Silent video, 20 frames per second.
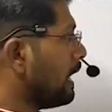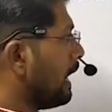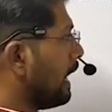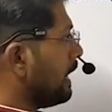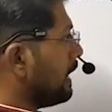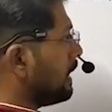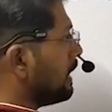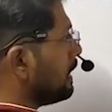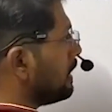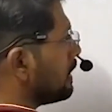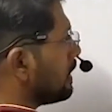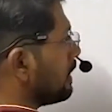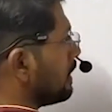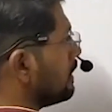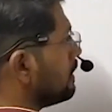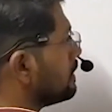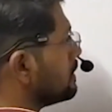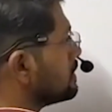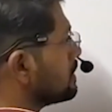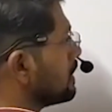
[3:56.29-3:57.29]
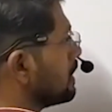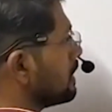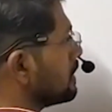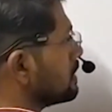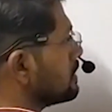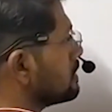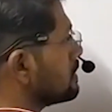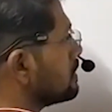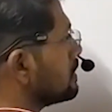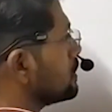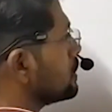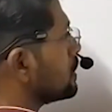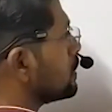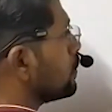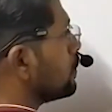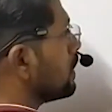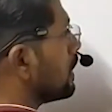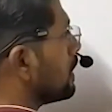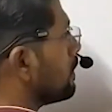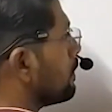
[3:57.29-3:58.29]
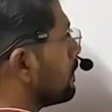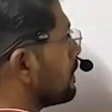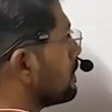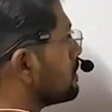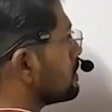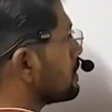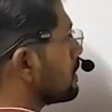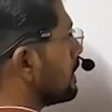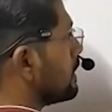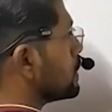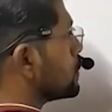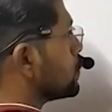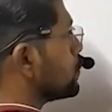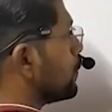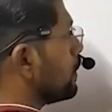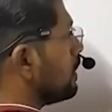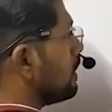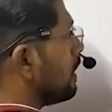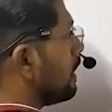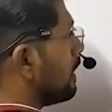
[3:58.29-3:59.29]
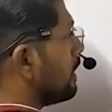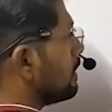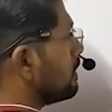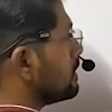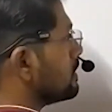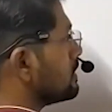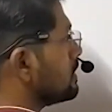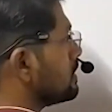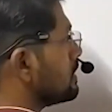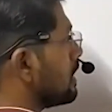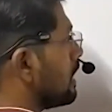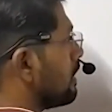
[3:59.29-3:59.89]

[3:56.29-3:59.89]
and here in this case the genotype is S1 and this is